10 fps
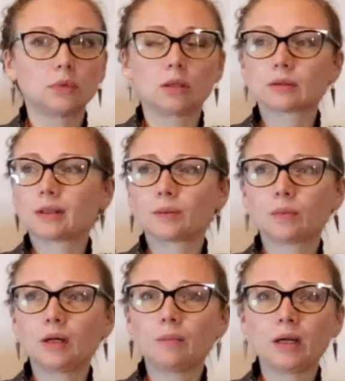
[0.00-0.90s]
I was like,
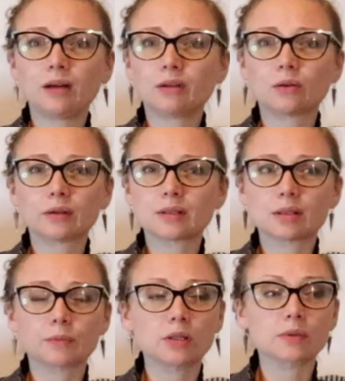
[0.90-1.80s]
why am I having all these
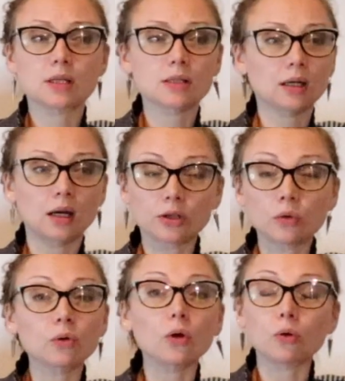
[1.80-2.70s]
symptoms? And he's like, I
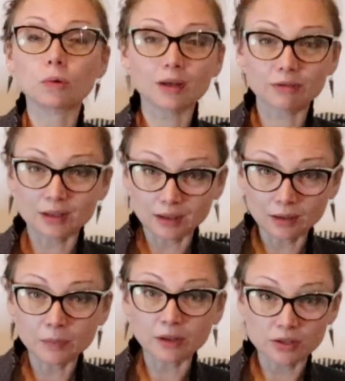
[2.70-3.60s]
don't know, but give it a
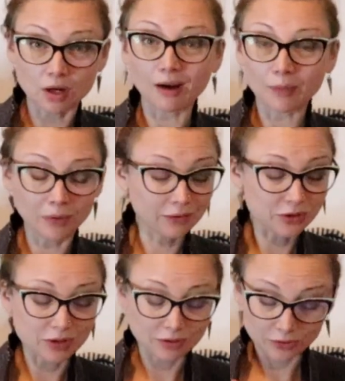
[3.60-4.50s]
little bit of time.
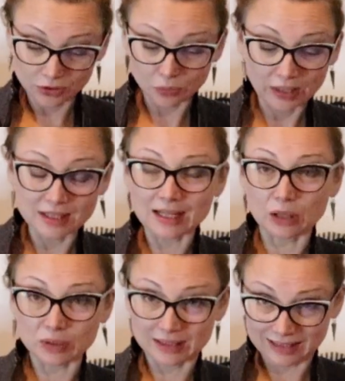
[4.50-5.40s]
Just wait it
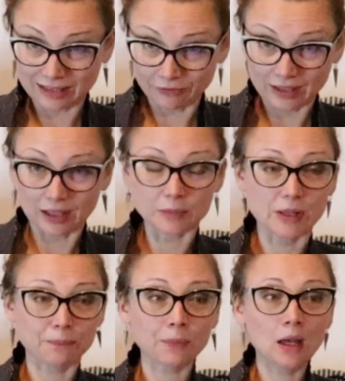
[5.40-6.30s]
out and see if it
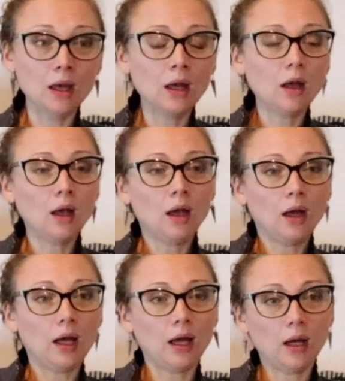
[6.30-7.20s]
helps.
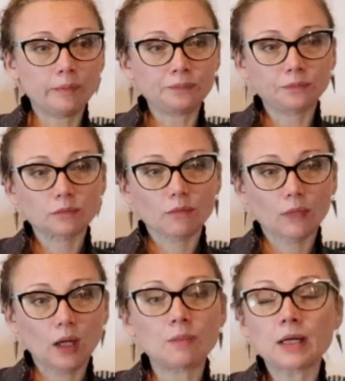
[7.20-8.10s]
And
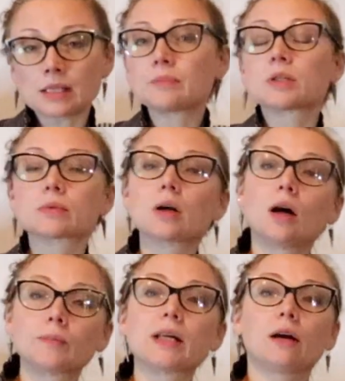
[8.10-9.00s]
my symptoms
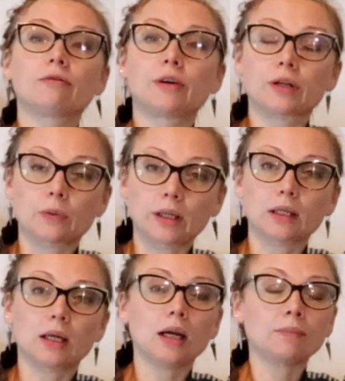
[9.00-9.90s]
calmed down very
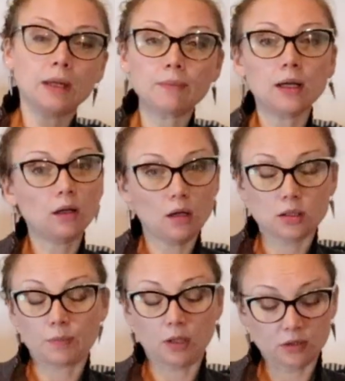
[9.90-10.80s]
quickly. And maybe a
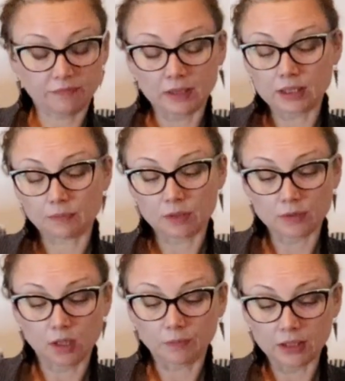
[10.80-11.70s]
large part of my
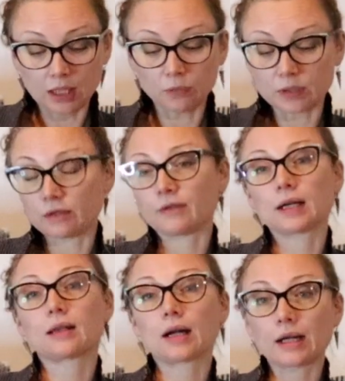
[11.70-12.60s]
symptoms calming down was the
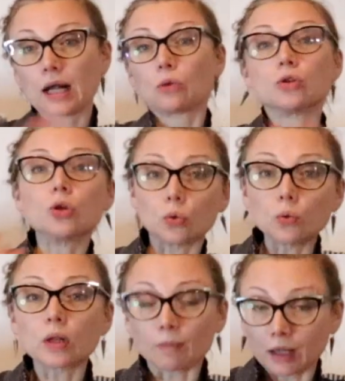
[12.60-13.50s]
fact that I now
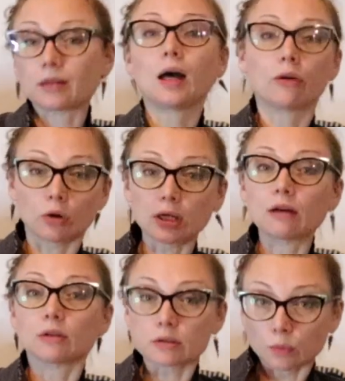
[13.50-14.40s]
knew that my thyroid
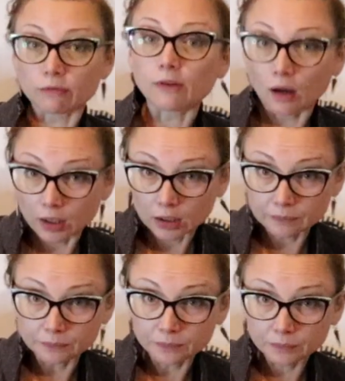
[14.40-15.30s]
levels were fine.